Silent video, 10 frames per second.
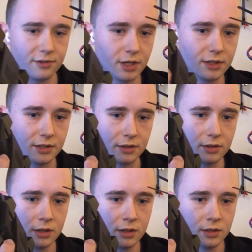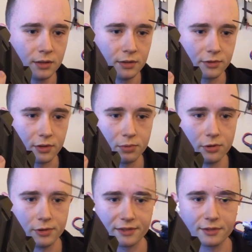this right here. So I
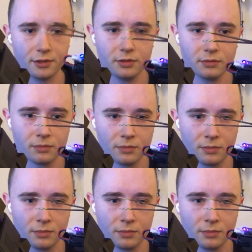pull rescue.